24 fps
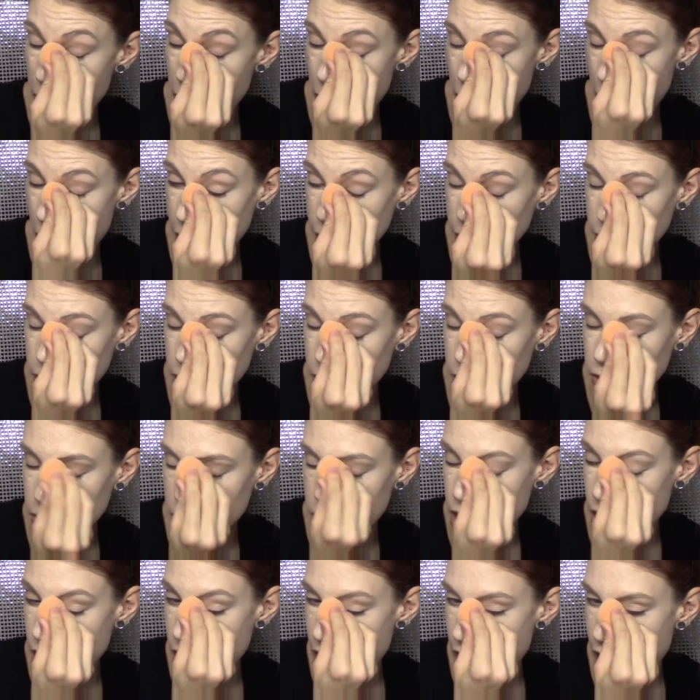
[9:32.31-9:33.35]
I don't know.
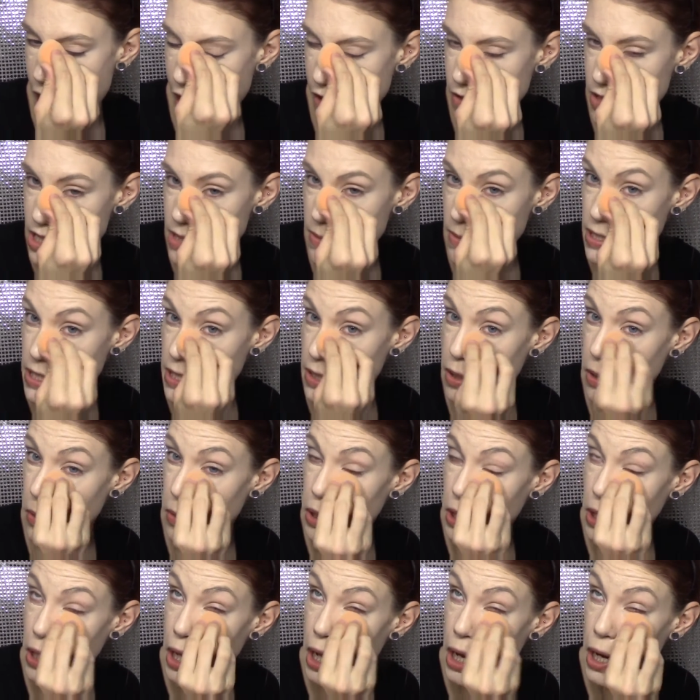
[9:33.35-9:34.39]
I've just been dealing with
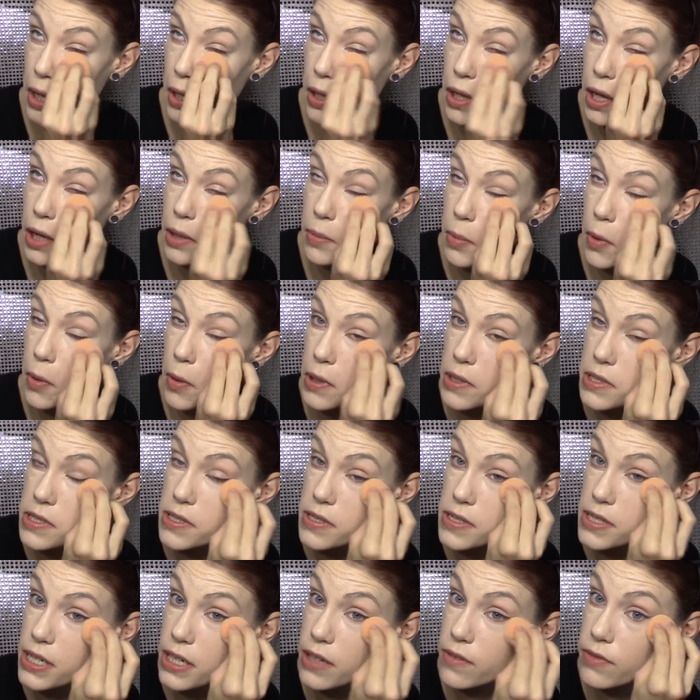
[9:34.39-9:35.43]
a lot of clogged pores
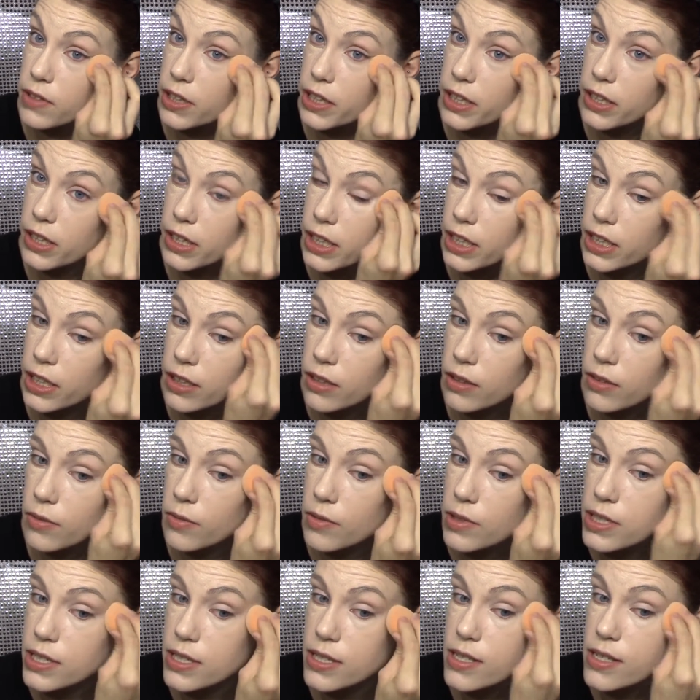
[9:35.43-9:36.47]
and stuff lately,
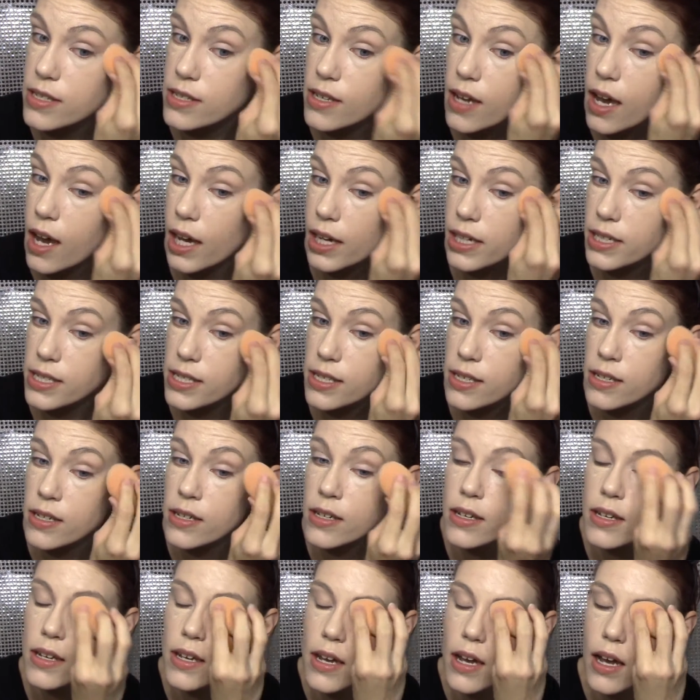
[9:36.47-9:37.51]
which sucks.
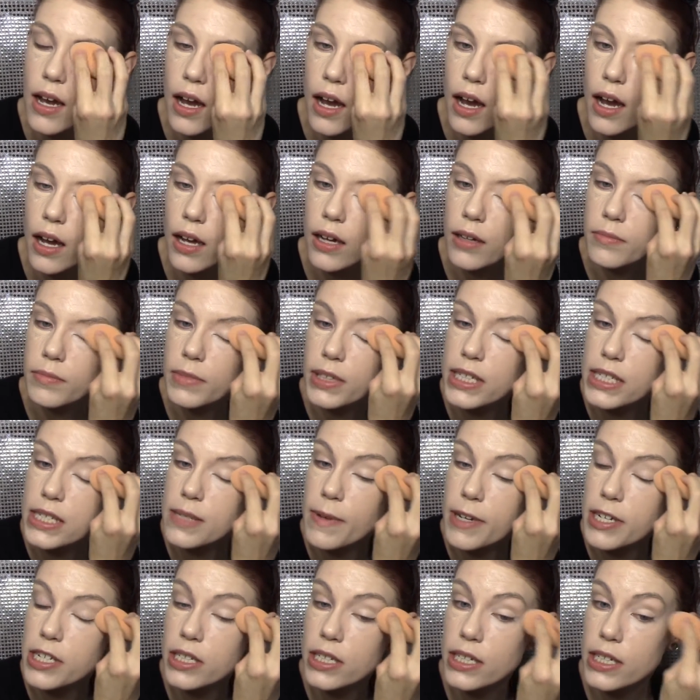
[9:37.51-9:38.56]

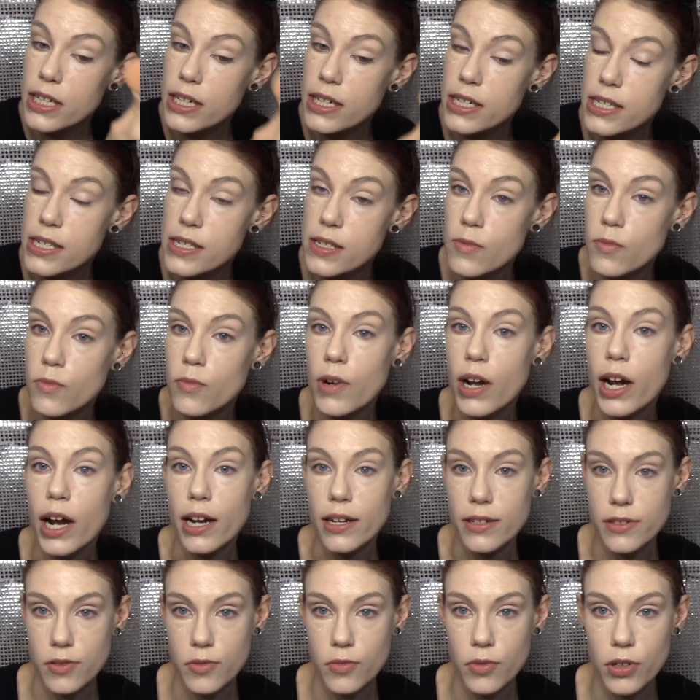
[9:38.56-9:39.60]
Especially because I
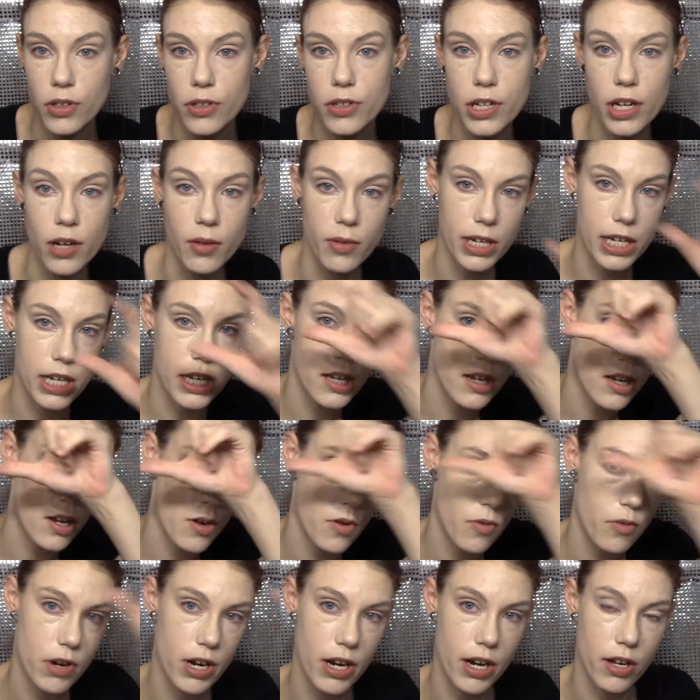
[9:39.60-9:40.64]
do roller derby,
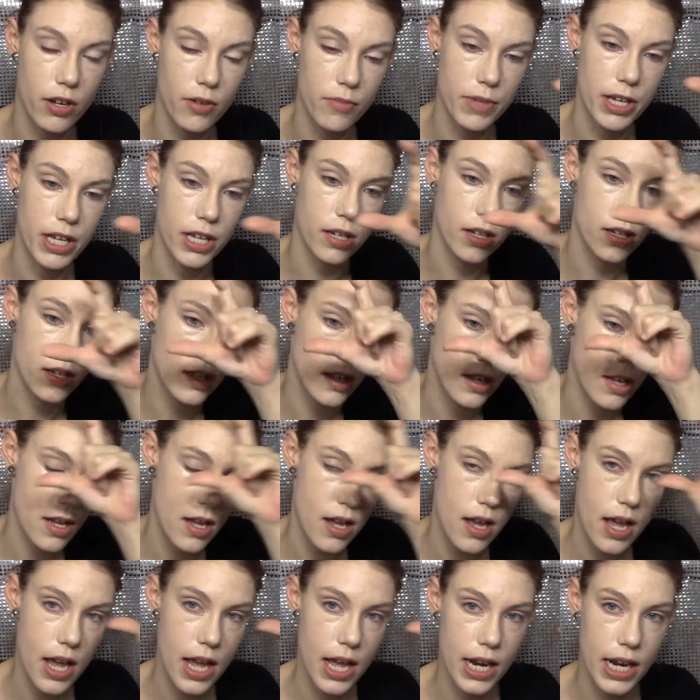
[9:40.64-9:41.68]
wear a helmet,
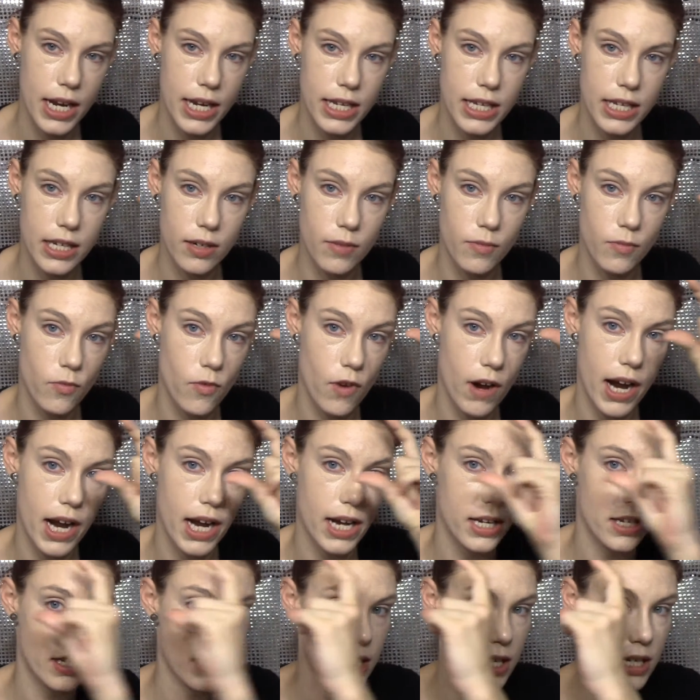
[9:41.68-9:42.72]
and I get them
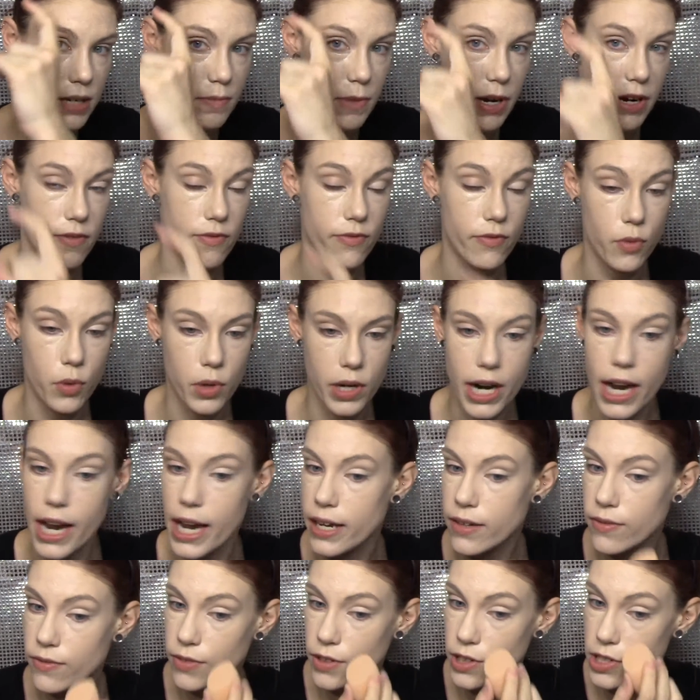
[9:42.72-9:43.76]
right in my
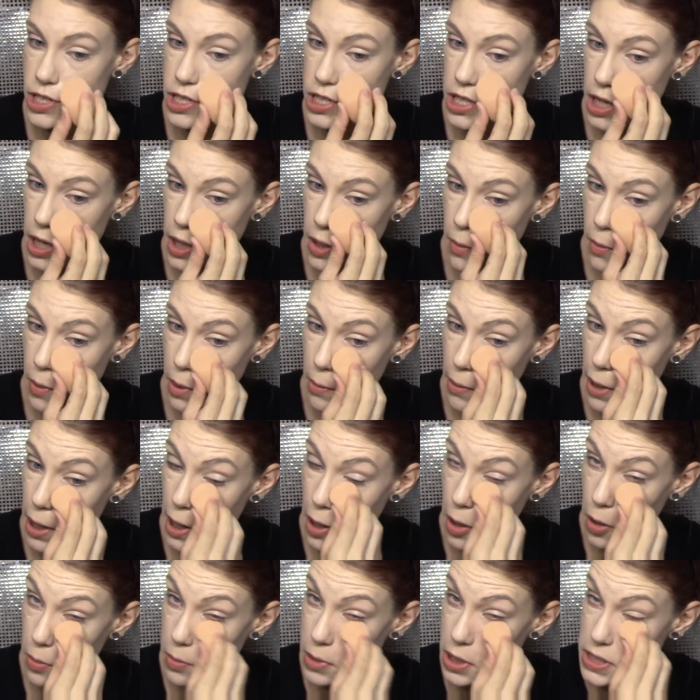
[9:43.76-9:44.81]
forehead for sure where my
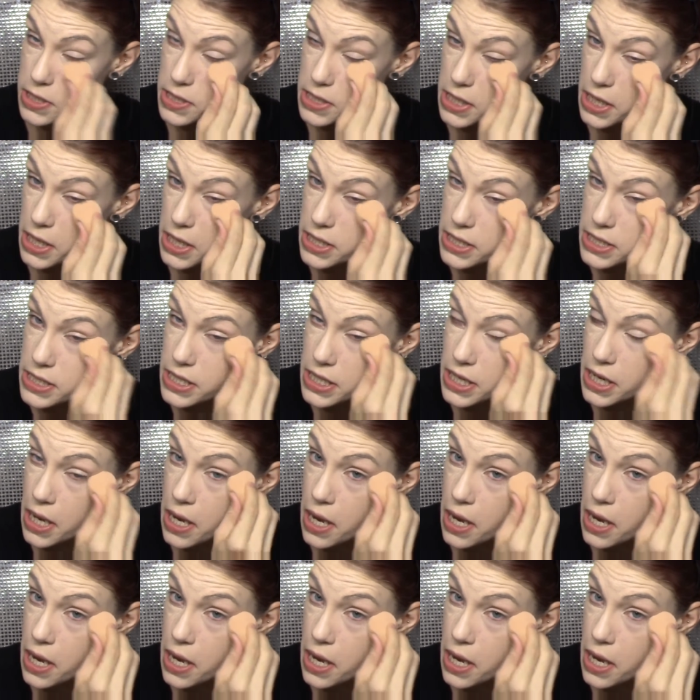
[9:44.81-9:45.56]
helmet sits.